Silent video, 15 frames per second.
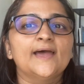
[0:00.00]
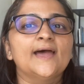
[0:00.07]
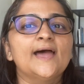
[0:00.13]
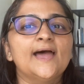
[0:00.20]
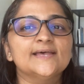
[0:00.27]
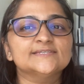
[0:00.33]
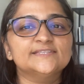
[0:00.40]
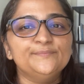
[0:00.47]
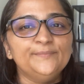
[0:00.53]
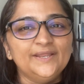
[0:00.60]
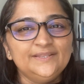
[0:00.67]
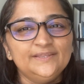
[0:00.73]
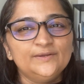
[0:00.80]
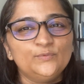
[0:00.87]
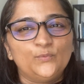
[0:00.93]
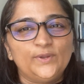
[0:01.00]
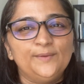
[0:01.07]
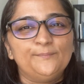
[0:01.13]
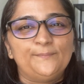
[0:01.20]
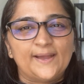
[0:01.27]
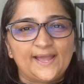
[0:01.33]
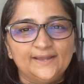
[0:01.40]
As they made their way
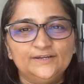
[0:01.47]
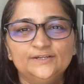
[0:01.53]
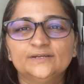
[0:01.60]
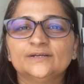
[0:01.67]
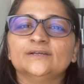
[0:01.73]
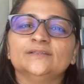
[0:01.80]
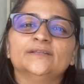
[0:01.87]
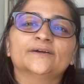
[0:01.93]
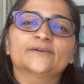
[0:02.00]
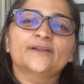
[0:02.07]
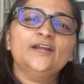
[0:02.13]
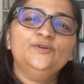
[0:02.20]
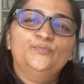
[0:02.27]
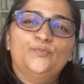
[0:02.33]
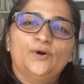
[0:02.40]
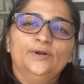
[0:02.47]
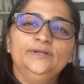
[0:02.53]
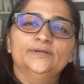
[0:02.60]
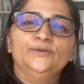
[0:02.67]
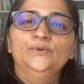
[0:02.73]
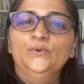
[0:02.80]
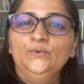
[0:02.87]
back, the crackpot
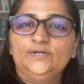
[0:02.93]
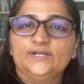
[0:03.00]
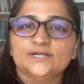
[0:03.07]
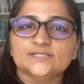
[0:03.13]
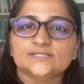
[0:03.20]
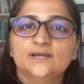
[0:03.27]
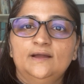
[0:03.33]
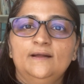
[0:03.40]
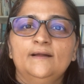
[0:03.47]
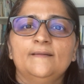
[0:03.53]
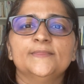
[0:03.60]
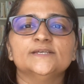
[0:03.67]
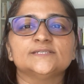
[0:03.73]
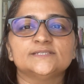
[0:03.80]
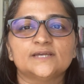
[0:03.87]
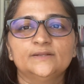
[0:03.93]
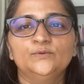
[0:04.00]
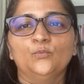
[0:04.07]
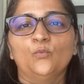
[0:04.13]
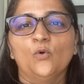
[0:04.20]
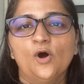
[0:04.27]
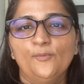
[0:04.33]
noticed the sun
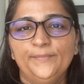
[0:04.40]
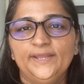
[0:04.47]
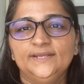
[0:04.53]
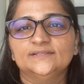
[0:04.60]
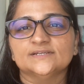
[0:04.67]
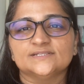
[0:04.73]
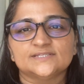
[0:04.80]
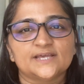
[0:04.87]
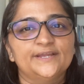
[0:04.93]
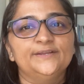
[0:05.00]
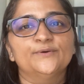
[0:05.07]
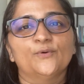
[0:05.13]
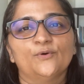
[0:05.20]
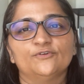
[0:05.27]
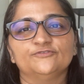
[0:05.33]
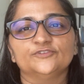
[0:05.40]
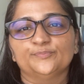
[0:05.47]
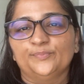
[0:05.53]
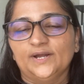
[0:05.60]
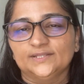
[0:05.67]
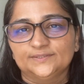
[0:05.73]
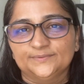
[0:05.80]
warming the side of the
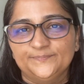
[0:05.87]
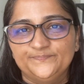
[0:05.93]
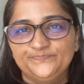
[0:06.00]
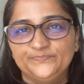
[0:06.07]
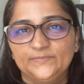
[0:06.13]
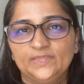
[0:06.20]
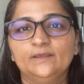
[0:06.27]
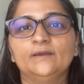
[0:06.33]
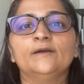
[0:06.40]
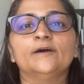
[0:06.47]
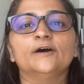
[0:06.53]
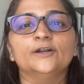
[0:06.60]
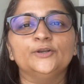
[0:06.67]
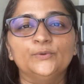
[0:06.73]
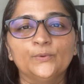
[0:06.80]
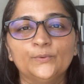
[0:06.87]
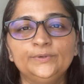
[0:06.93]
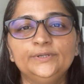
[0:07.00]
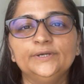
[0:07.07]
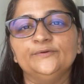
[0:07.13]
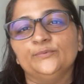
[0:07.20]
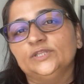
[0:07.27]
path adorned
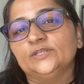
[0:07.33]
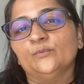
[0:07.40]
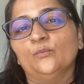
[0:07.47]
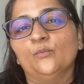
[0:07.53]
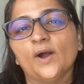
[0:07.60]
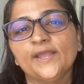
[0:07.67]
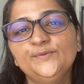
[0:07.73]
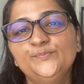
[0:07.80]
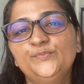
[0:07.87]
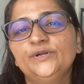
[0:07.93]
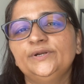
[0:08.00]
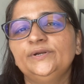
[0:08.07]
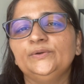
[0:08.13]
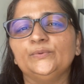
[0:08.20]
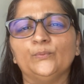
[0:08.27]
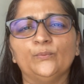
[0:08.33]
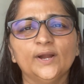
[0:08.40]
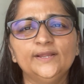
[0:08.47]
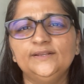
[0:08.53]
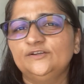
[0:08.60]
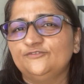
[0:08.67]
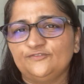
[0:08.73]
with vibrant
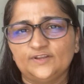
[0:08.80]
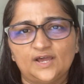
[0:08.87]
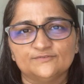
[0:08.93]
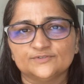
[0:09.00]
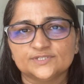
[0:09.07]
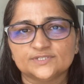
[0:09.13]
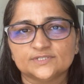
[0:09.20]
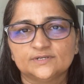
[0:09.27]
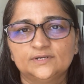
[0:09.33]
wildflowers.